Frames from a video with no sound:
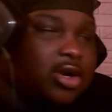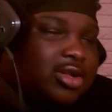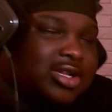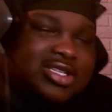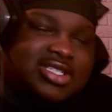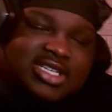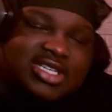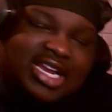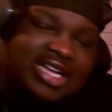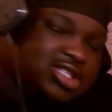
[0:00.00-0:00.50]

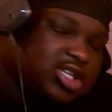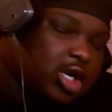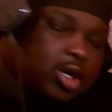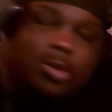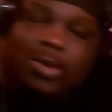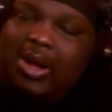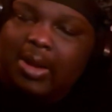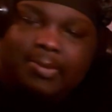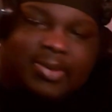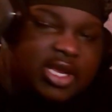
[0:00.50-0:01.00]
Let's not talk
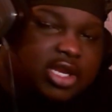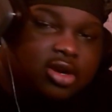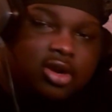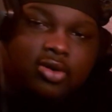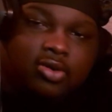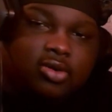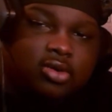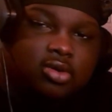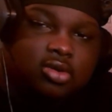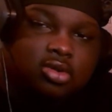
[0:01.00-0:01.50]
about Bino.
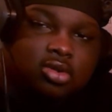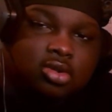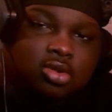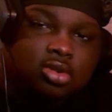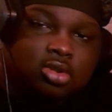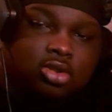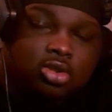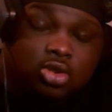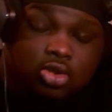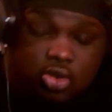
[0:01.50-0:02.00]

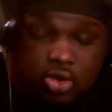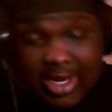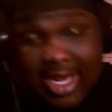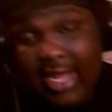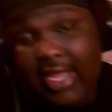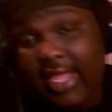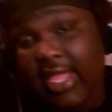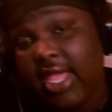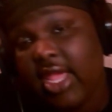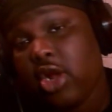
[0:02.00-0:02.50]
You got
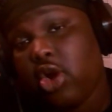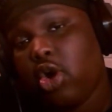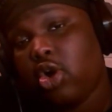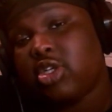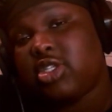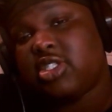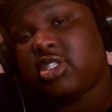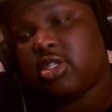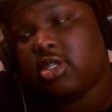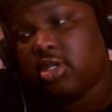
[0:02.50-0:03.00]
Ken
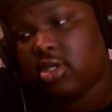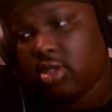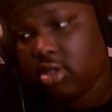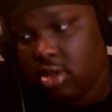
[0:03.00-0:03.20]
Carson.